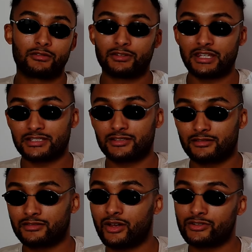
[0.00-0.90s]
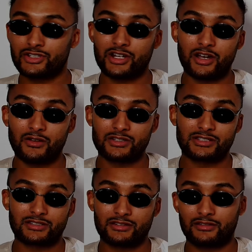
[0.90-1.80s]
this Don
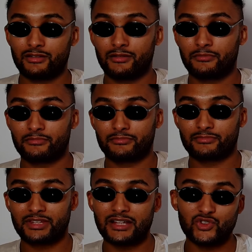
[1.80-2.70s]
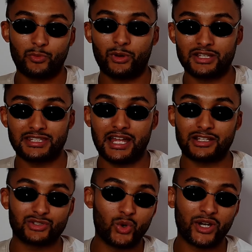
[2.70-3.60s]
Charles... Daniel Dubois' dad's
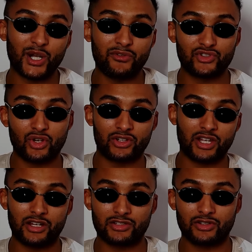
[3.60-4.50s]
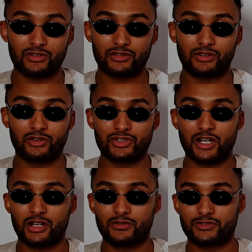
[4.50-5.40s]
talking over Don
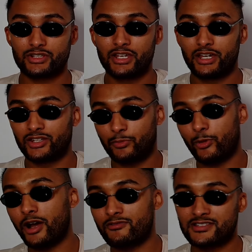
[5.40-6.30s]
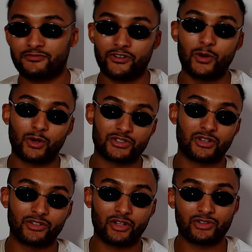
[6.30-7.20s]
Charles. And Dubois isn't focused
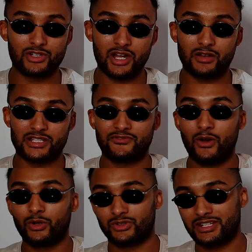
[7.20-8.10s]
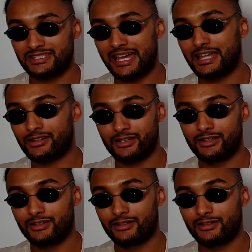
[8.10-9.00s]
on Don Charles. He's focused on his dad.
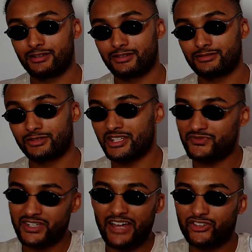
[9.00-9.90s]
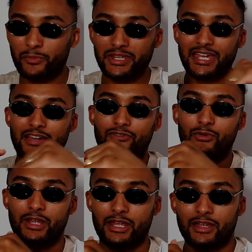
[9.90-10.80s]
So it's, you have to be careful
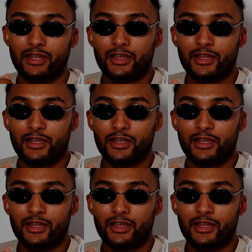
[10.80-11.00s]
here.